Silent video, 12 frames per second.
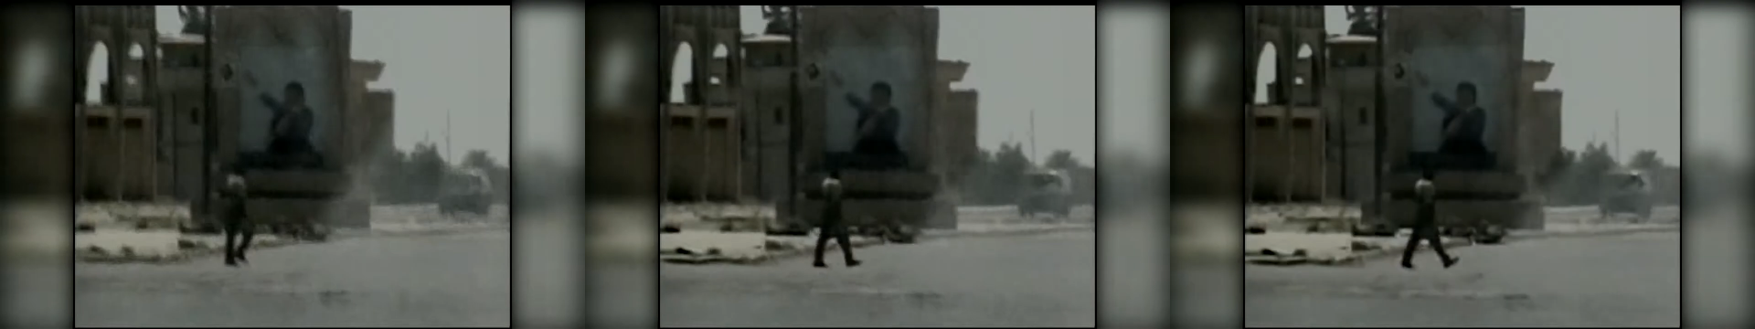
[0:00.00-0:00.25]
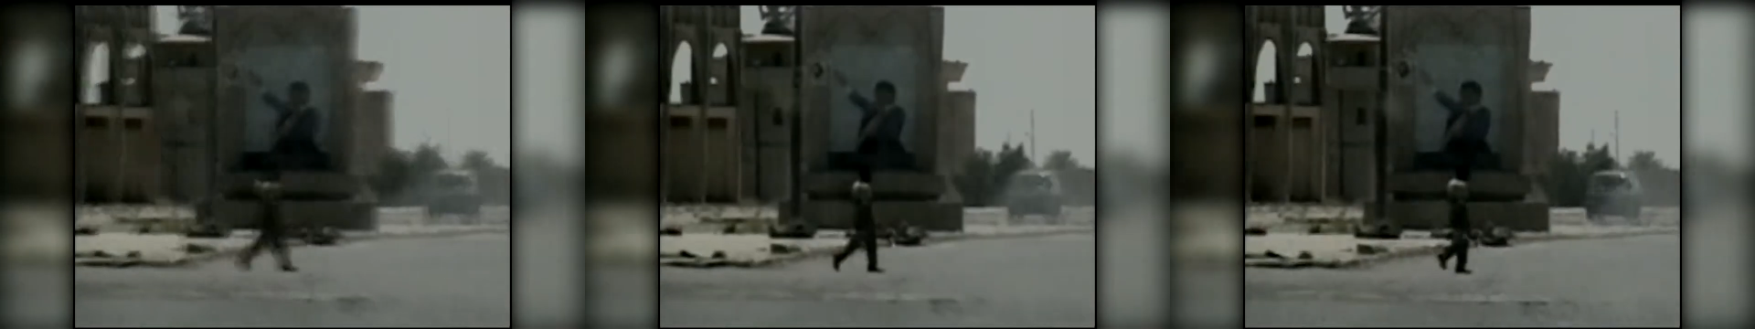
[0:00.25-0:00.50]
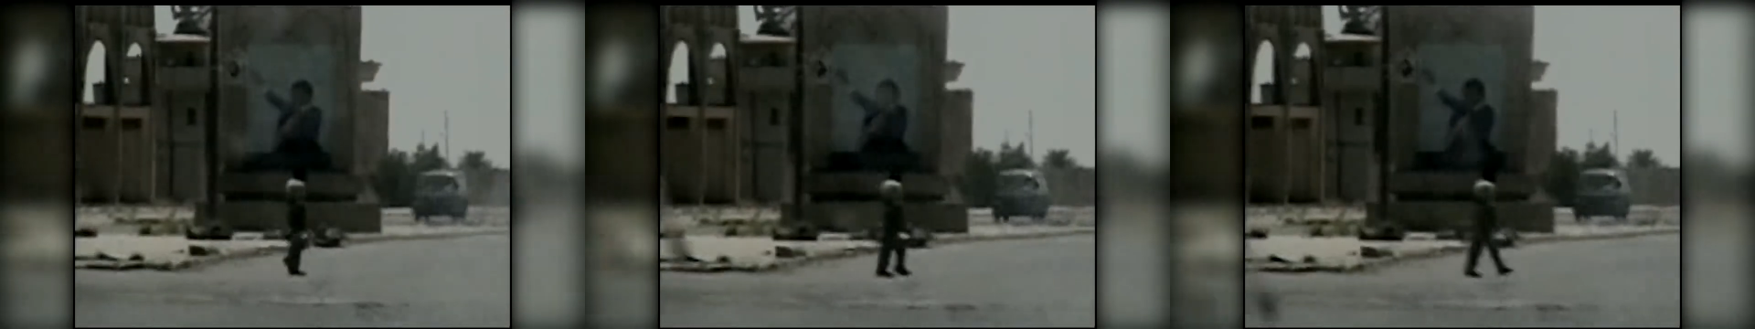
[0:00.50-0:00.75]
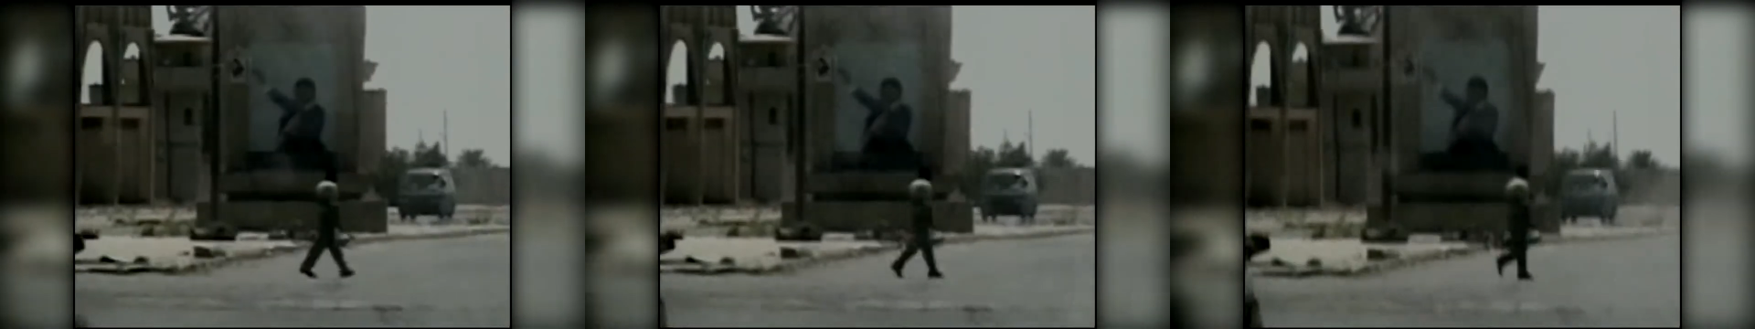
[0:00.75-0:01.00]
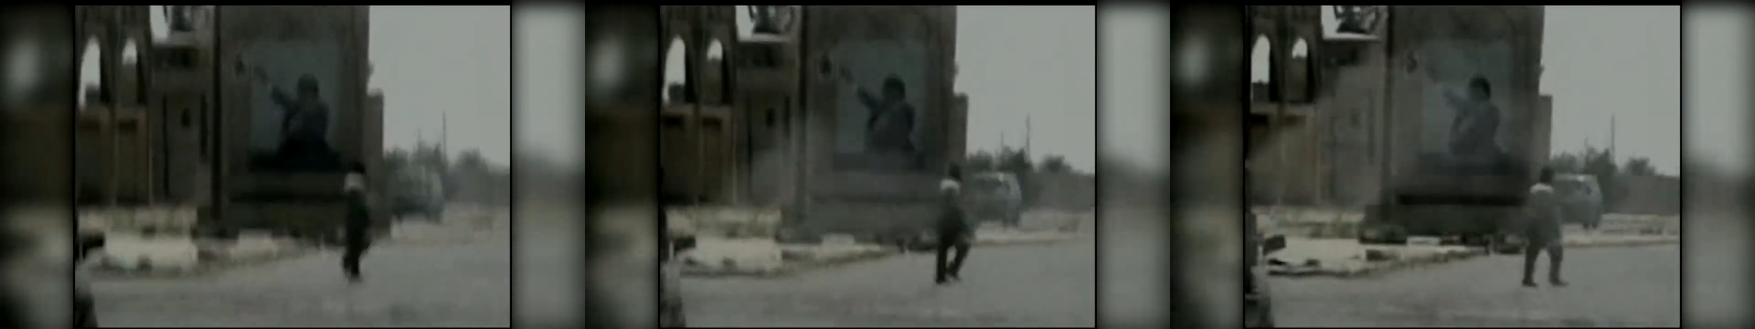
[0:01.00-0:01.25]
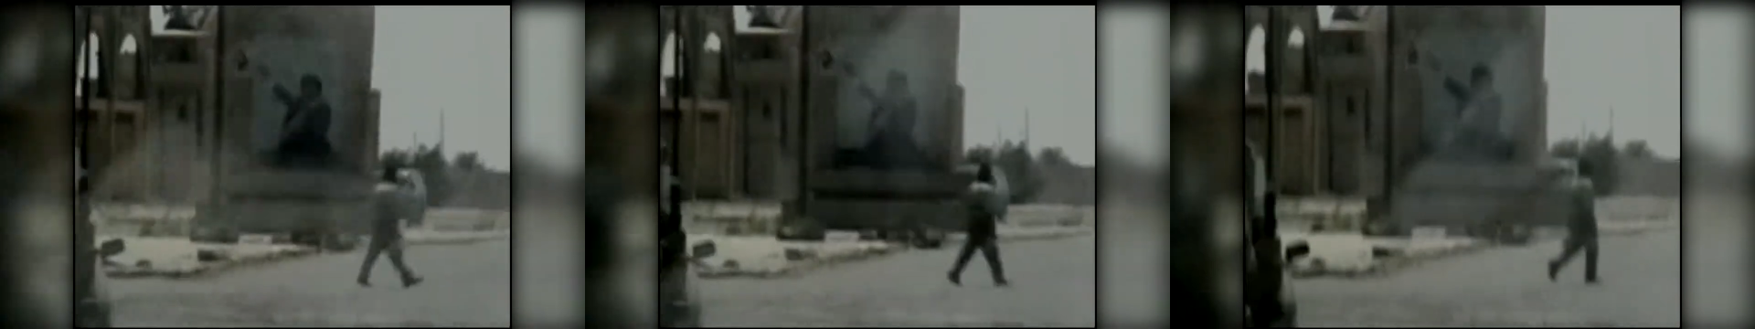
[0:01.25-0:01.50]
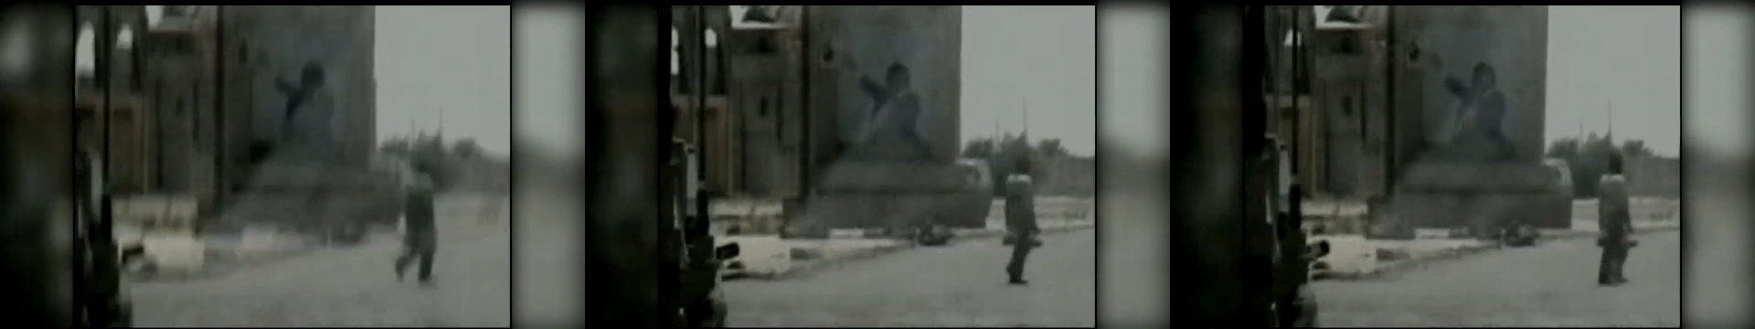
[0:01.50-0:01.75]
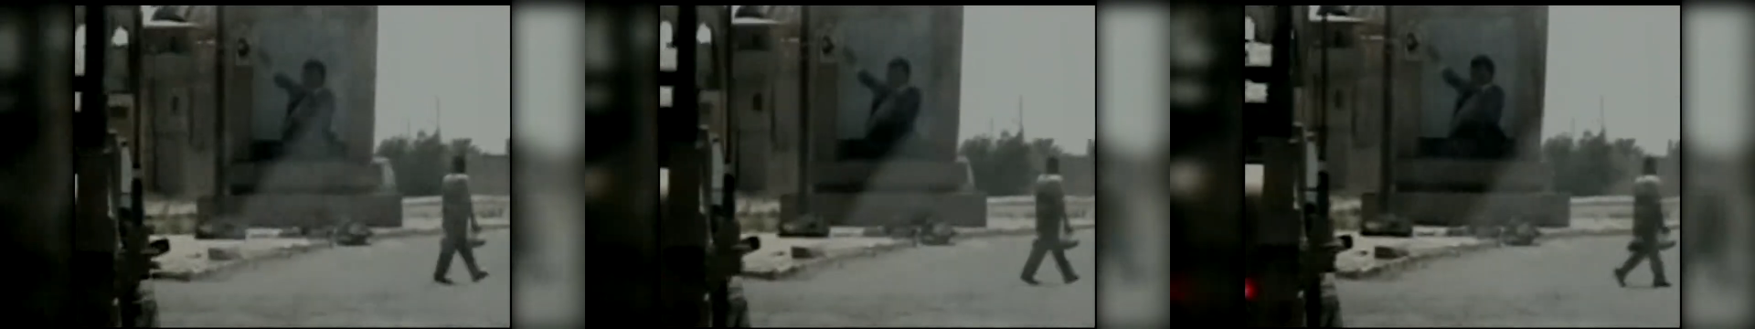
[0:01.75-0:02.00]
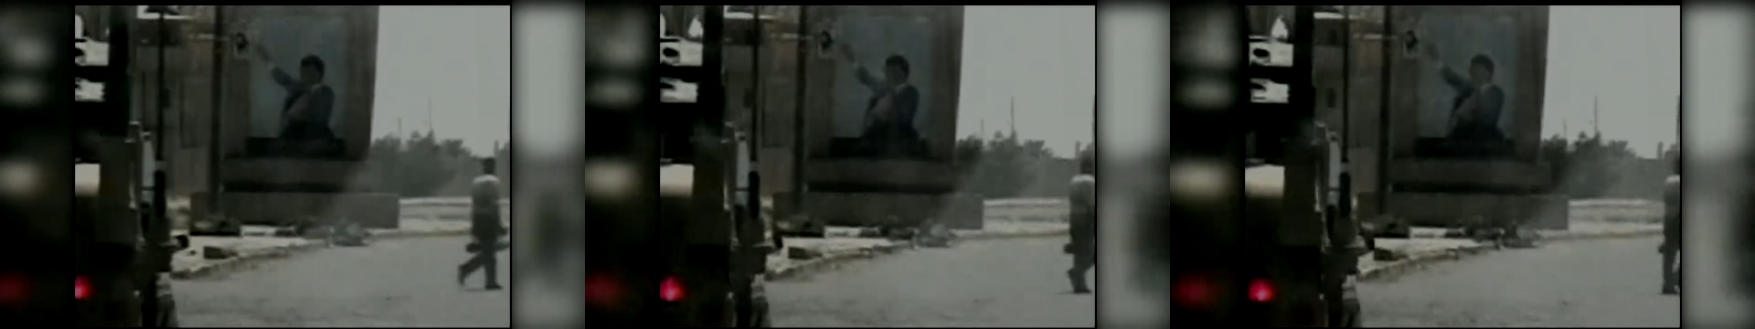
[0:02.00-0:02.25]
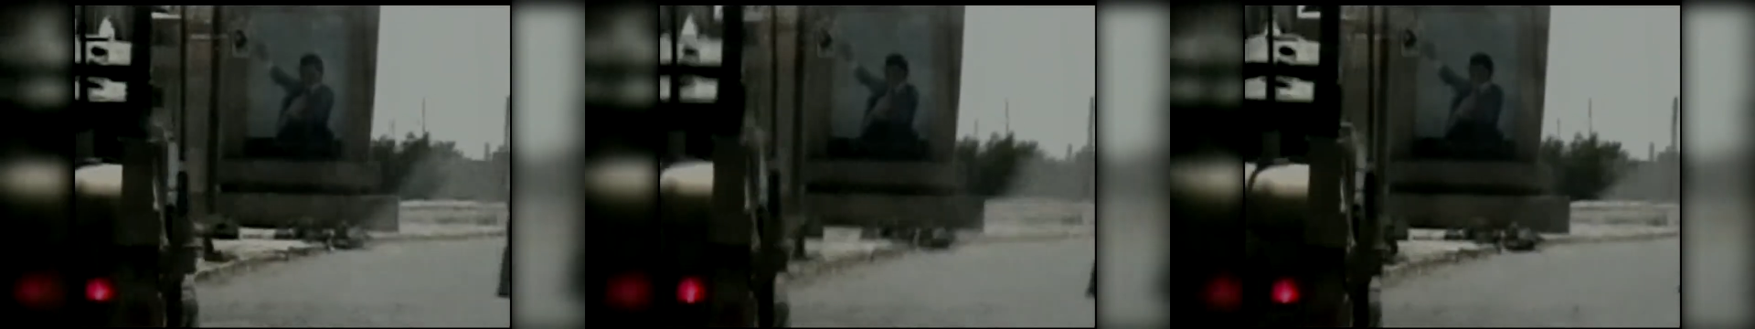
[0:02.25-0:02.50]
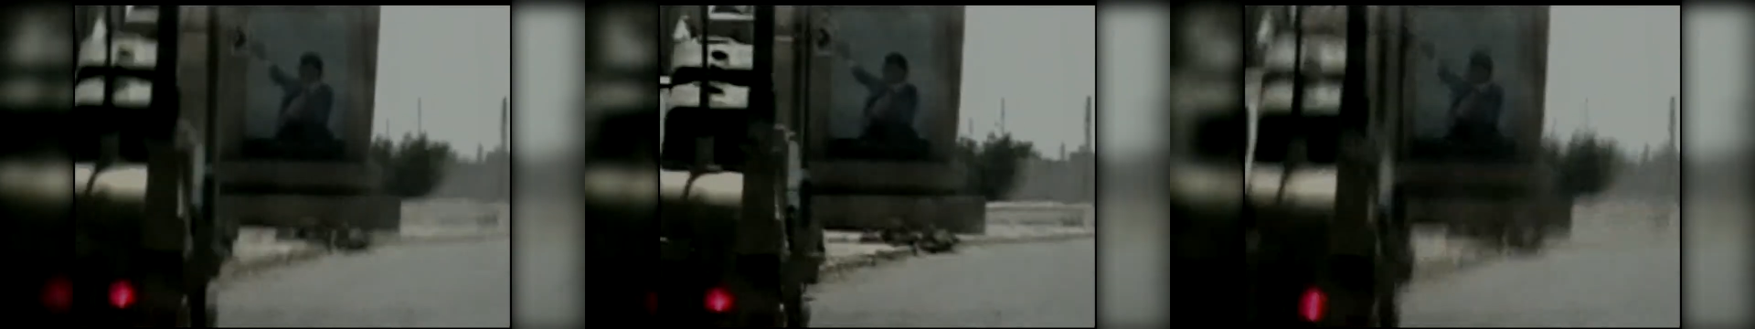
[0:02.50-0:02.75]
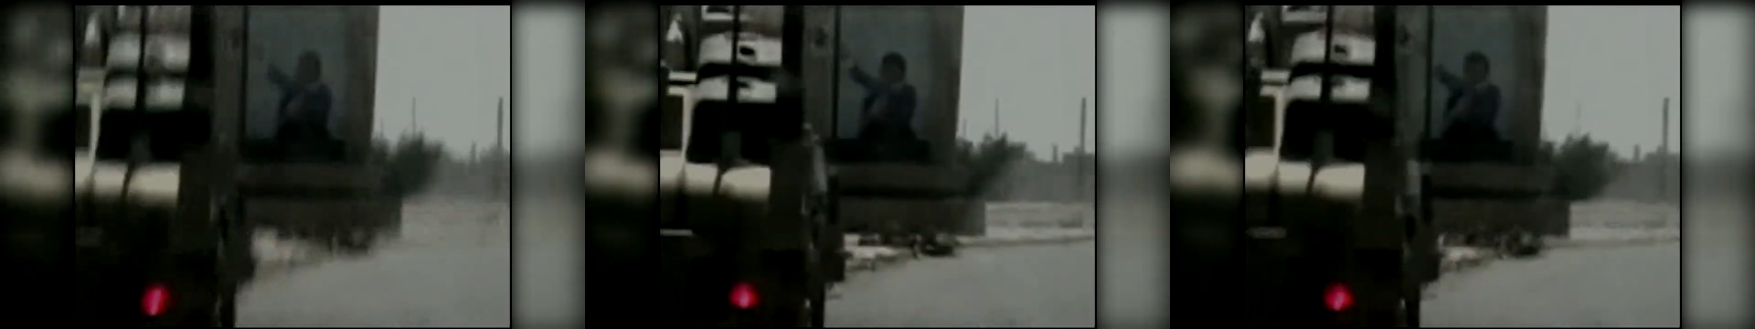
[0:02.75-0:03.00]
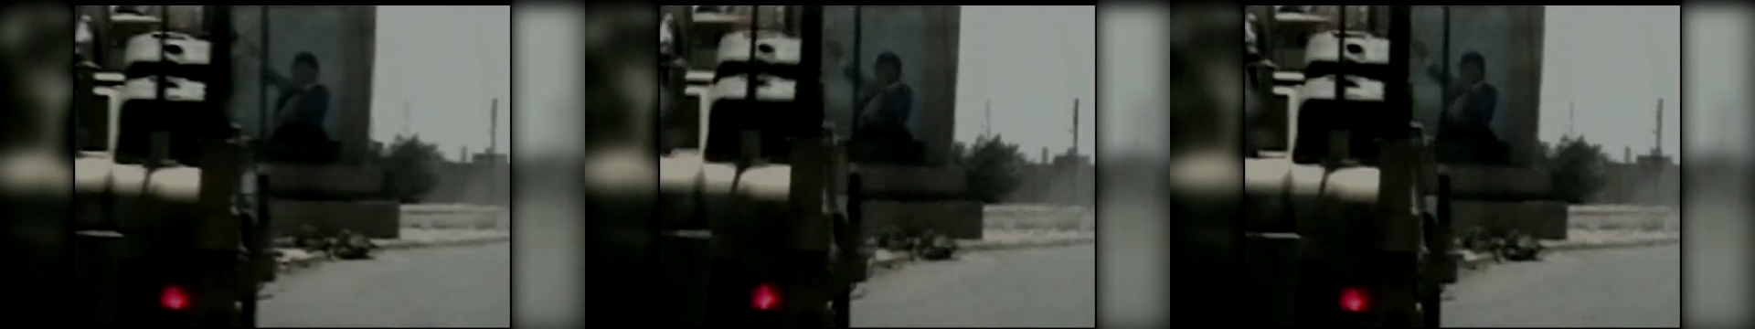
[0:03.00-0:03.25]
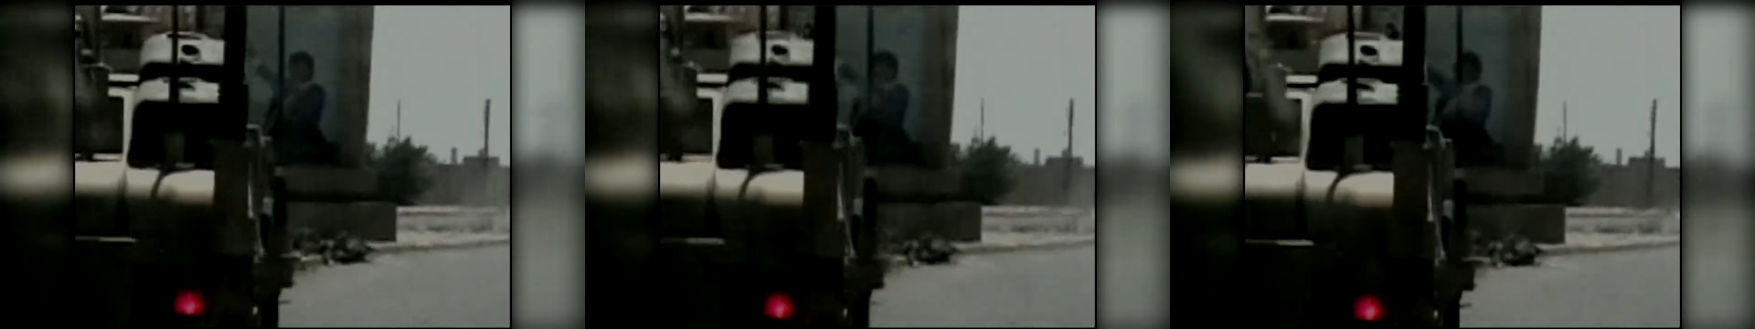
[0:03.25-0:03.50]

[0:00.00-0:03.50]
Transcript: Nobody's mouth can be seen.